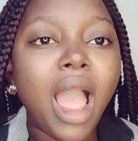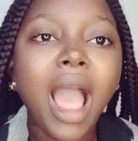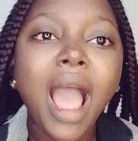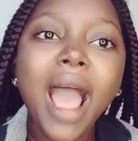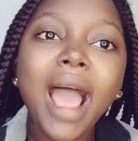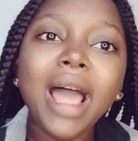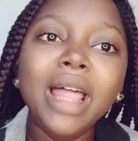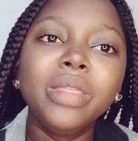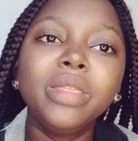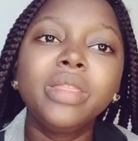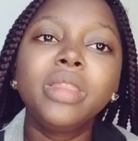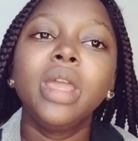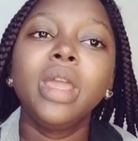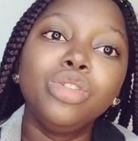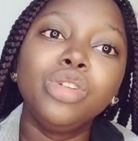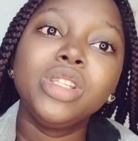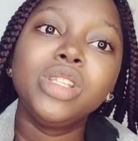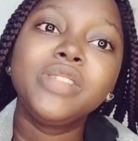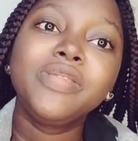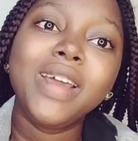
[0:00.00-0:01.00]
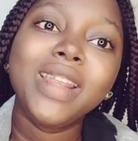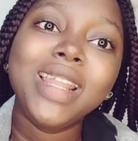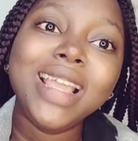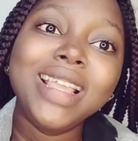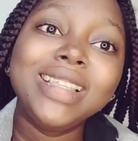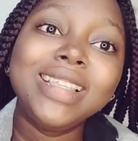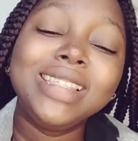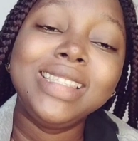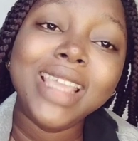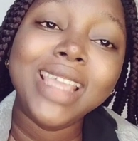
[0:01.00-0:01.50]
And so his father
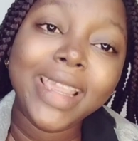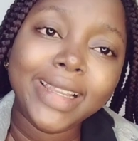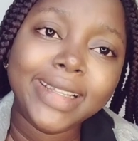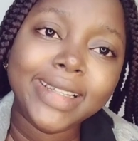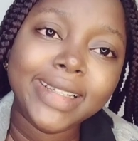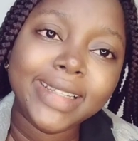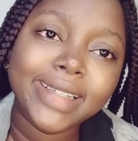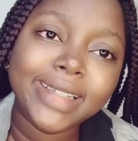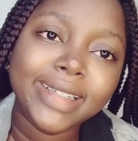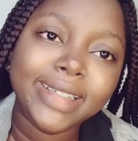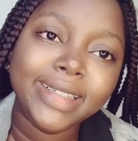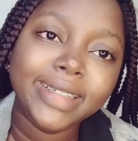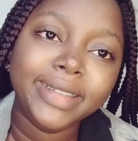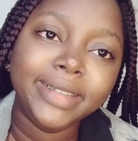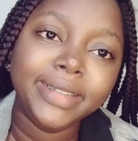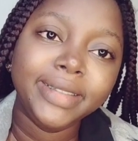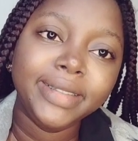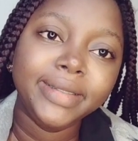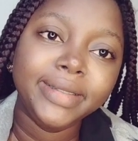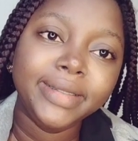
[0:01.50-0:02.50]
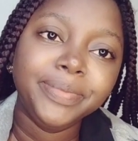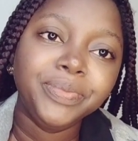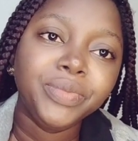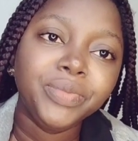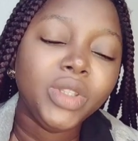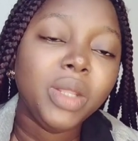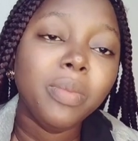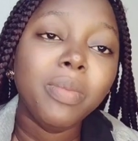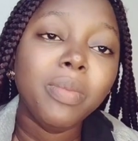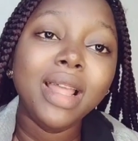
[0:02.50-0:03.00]
is dead.
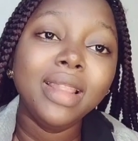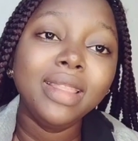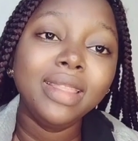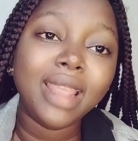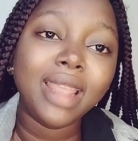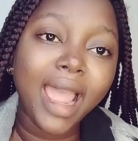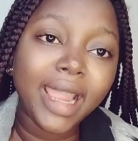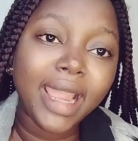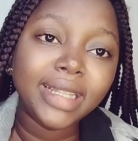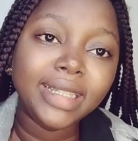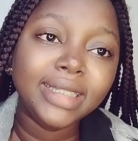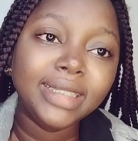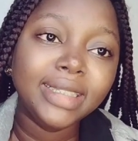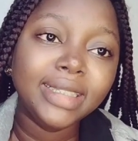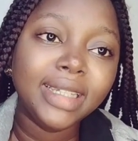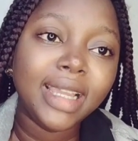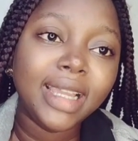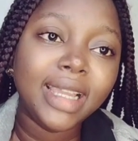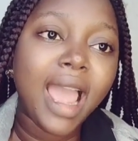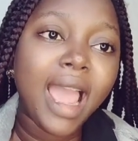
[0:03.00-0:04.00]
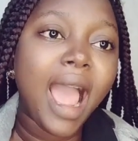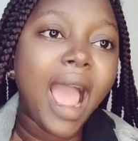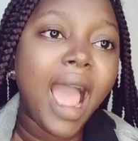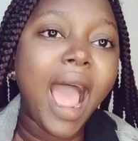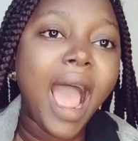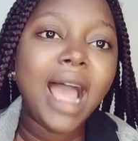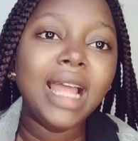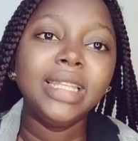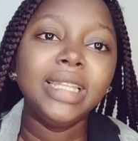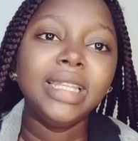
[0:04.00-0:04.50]
The man died,
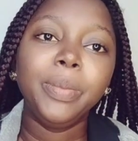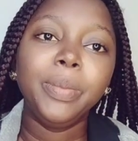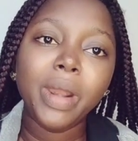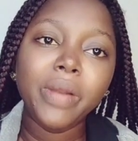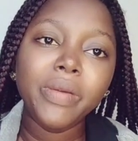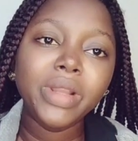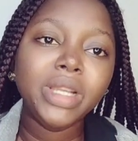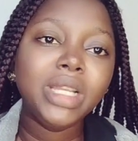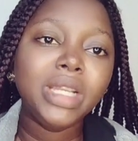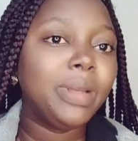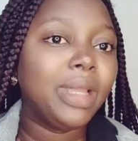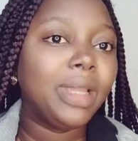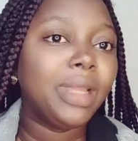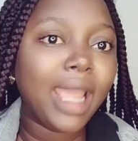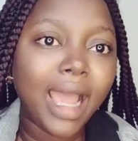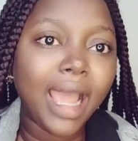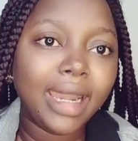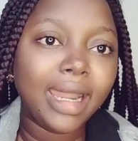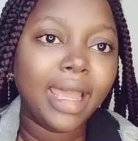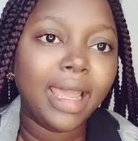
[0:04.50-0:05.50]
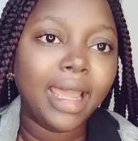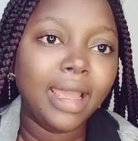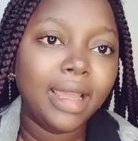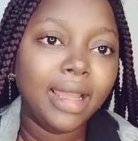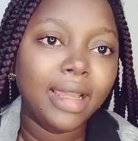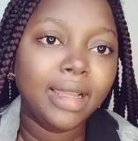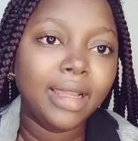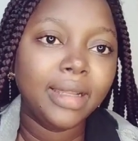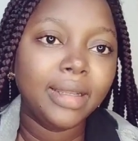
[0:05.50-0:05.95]
and they buried him in Ghana.